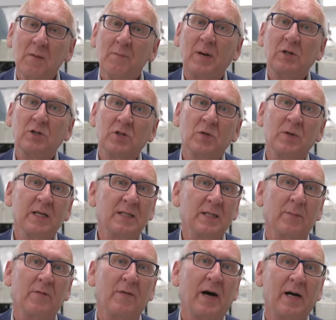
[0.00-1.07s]
by doing
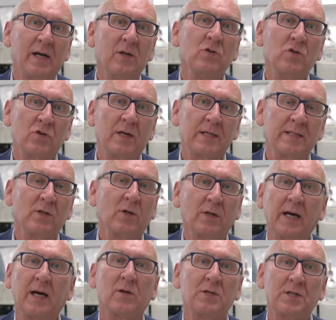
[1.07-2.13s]
some of our interesting
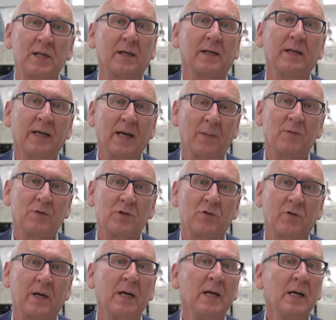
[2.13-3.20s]
organosilicon
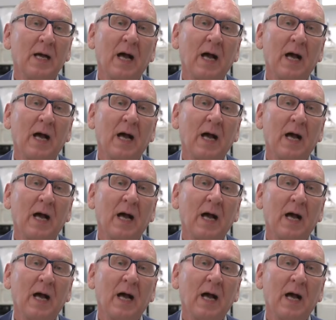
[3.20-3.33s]
chemistry